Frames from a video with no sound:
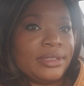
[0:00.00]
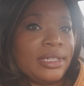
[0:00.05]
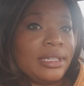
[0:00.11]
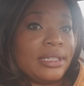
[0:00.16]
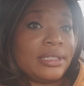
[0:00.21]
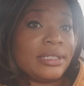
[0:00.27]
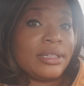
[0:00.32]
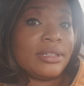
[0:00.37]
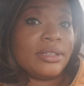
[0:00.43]

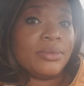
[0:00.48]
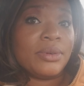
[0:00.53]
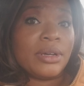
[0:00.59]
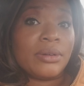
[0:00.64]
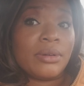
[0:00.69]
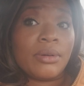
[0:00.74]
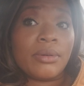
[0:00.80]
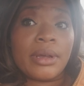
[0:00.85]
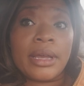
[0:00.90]
I'll tell you
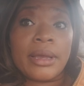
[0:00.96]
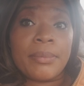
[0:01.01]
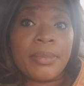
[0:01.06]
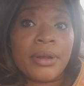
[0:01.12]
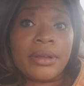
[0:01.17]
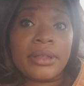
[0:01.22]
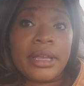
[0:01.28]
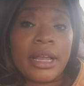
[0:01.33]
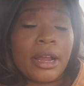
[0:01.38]
what. Okay,
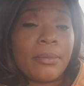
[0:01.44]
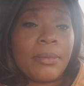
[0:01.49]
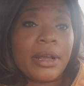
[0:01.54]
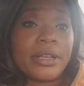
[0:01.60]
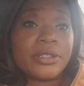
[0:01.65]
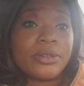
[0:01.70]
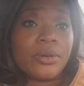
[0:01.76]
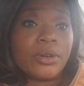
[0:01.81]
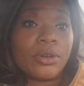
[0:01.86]
apparently
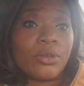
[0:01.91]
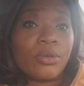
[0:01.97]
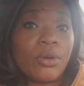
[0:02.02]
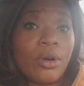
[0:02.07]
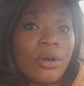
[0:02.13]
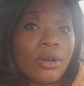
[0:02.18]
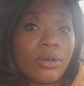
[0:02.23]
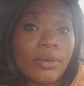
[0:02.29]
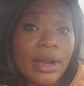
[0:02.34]
everybody's going to
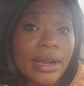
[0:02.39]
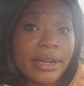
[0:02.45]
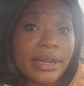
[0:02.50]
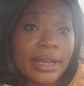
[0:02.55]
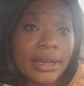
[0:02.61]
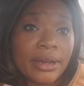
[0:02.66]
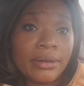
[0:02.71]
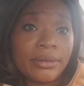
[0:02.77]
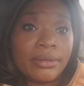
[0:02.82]
Kroger right
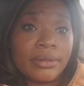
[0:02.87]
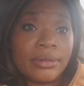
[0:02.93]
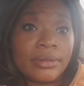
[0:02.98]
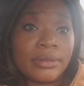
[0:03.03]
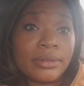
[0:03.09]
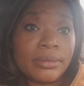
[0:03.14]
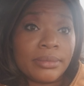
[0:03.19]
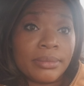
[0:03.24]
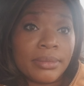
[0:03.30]
now.
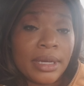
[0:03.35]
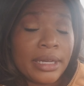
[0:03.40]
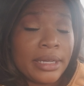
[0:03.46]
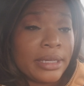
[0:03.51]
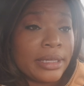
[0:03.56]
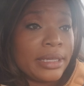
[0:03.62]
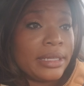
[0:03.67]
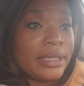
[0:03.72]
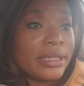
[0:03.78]
My
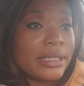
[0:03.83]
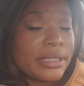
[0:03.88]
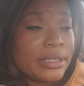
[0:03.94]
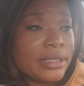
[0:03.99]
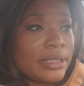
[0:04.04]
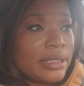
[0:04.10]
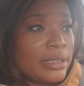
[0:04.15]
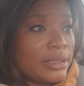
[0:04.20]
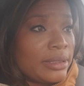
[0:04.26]

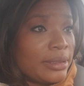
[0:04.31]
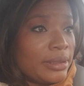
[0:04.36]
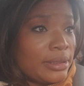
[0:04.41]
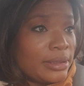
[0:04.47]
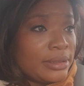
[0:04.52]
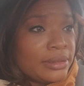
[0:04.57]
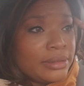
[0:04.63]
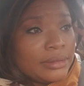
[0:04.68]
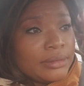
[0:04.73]
goodness.
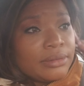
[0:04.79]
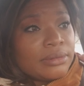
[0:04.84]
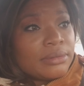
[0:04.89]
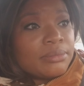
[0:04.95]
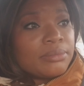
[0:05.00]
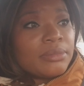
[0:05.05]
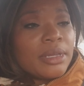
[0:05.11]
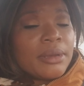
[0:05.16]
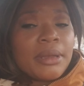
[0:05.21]

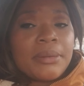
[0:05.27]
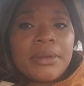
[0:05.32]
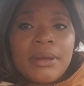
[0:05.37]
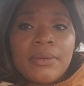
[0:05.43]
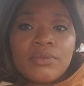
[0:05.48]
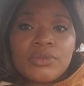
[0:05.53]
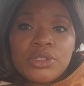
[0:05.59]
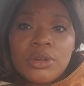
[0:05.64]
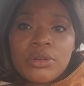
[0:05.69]
Maybe
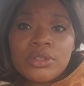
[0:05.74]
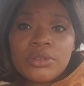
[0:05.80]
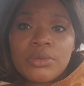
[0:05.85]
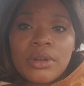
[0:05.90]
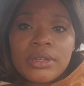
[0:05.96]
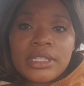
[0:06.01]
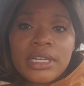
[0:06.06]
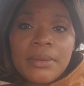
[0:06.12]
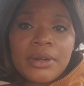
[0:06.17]
I chose the
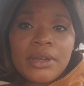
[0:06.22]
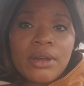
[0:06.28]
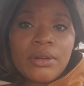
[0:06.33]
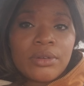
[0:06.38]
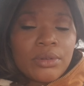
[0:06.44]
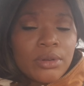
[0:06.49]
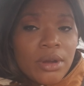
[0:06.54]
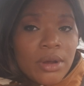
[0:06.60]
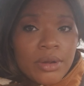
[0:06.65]
wrong time to go
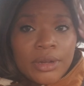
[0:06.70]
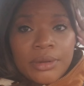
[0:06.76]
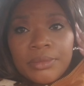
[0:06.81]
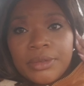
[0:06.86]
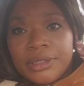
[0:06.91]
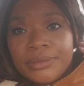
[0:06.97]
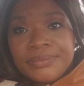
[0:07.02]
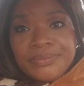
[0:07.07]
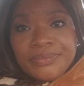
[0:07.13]
to Kroger,
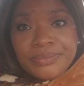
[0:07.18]
but